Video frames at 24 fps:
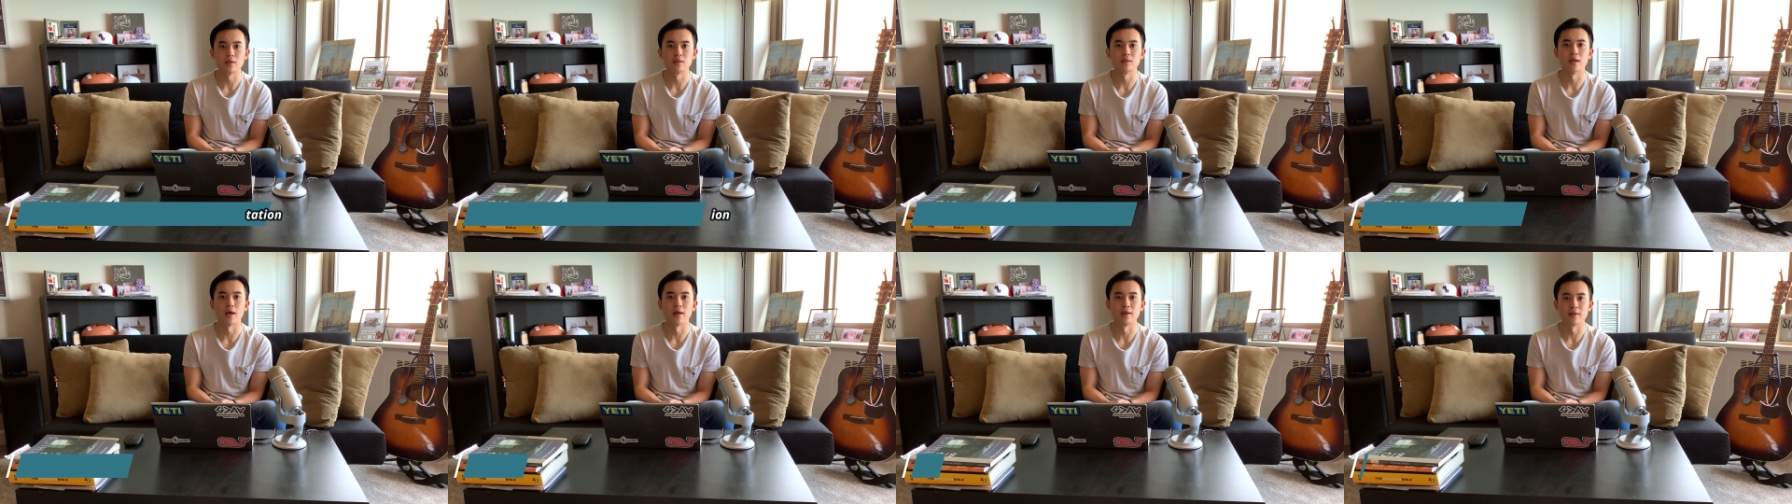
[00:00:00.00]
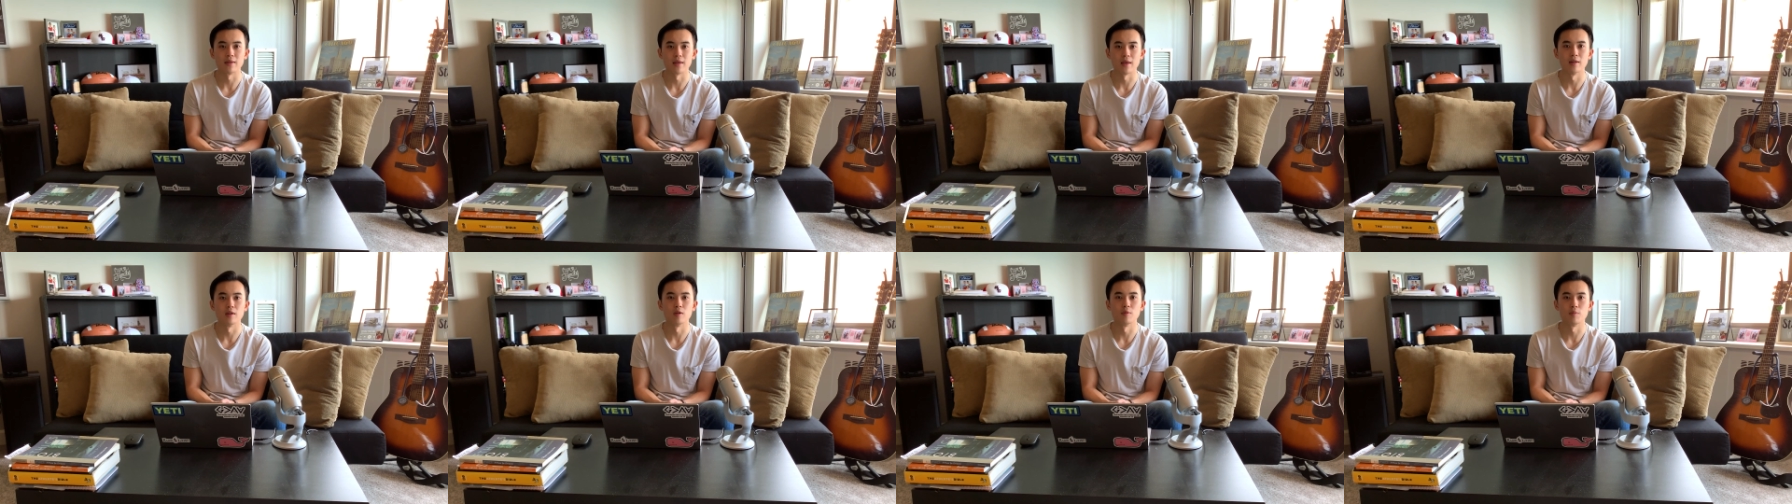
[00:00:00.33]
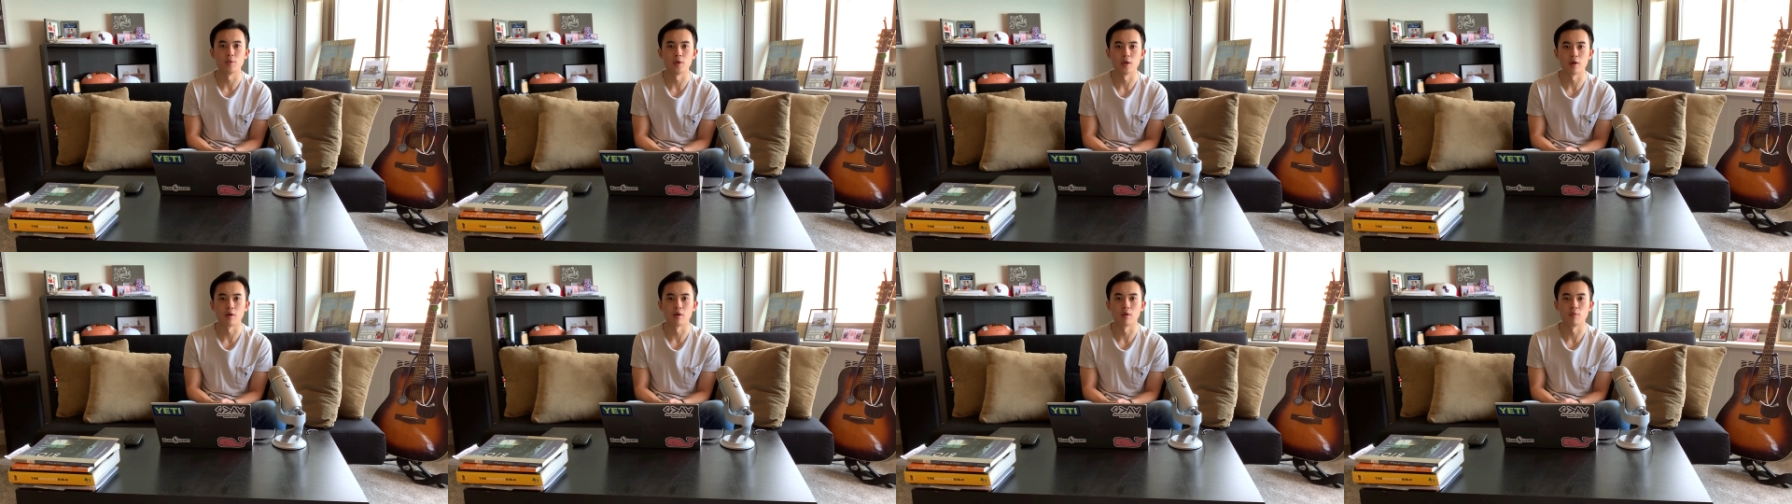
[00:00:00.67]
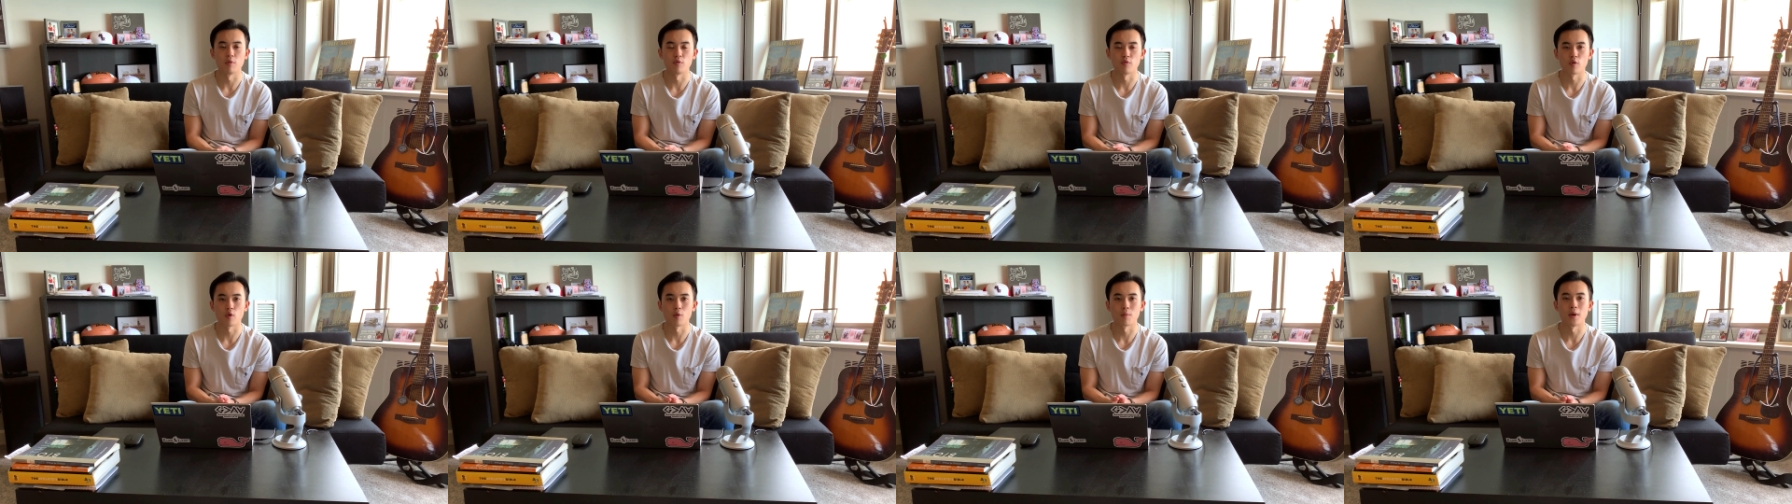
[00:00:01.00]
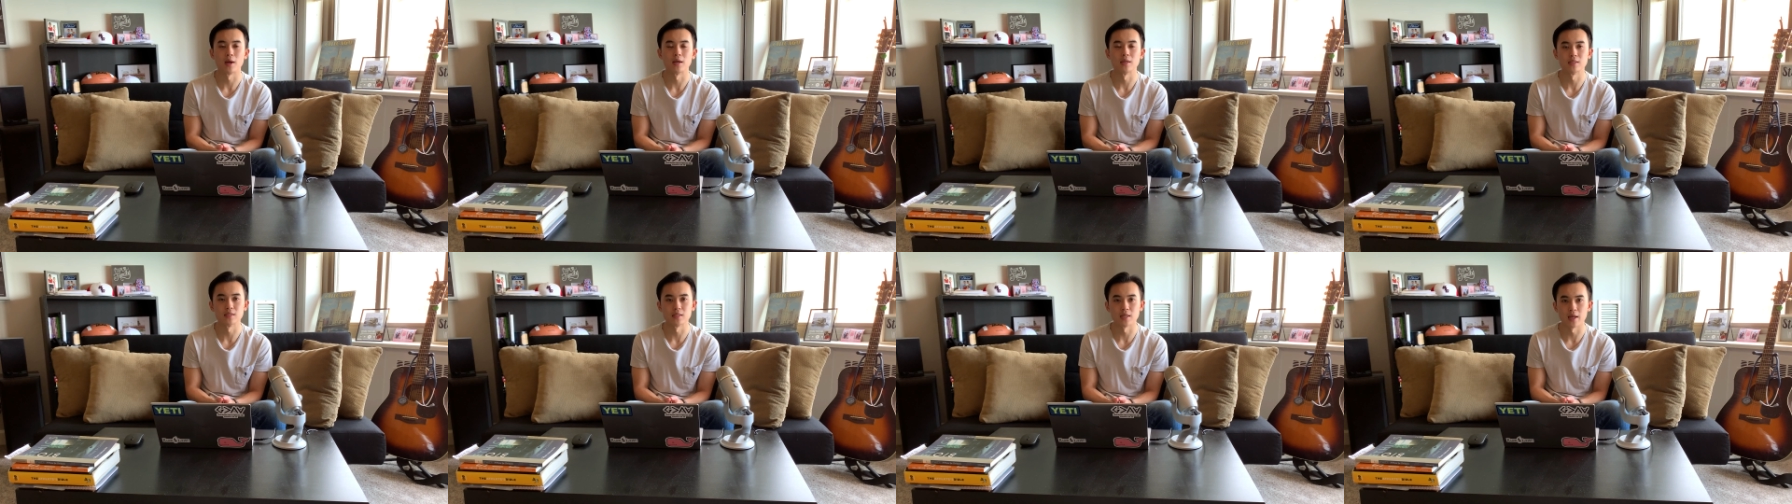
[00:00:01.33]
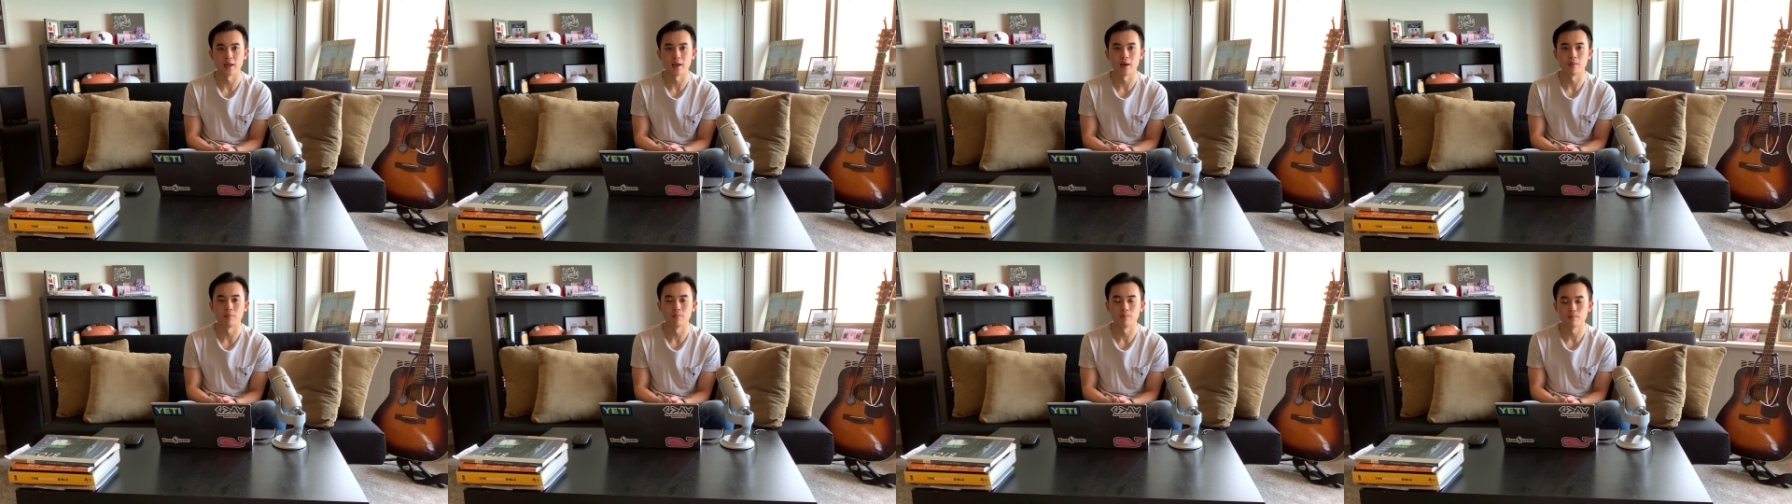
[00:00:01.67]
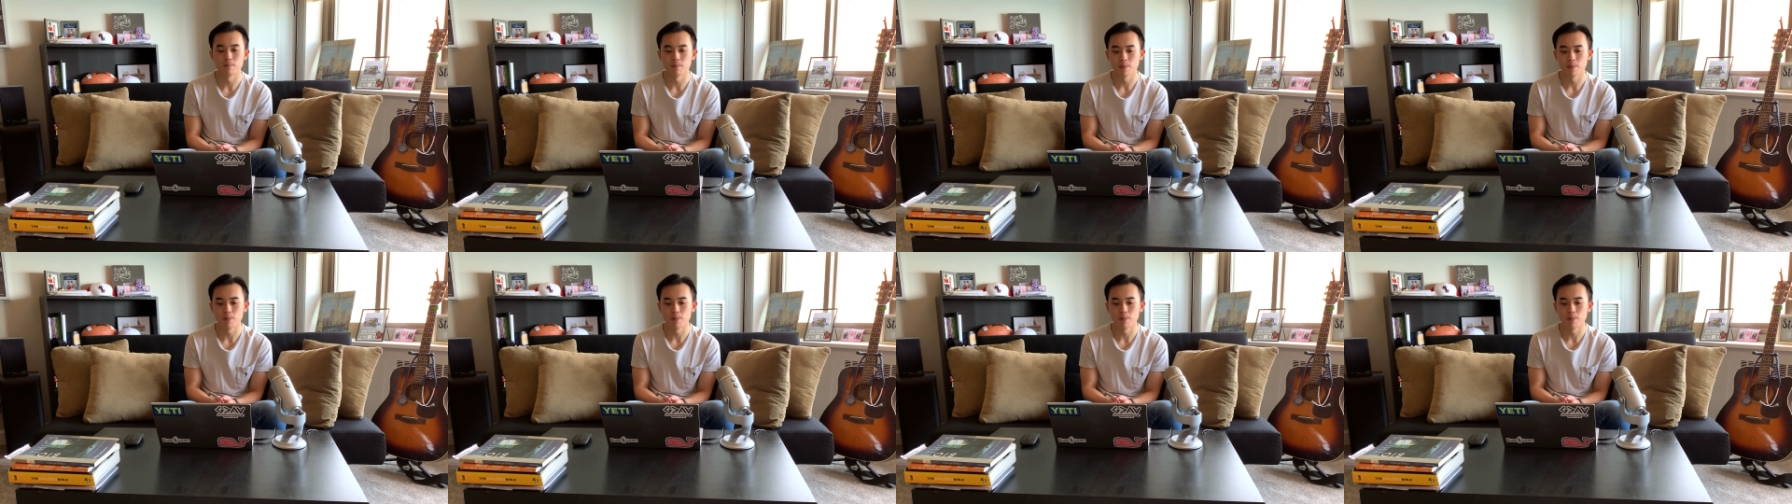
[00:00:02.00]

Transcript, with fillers: dedicated period before my exam.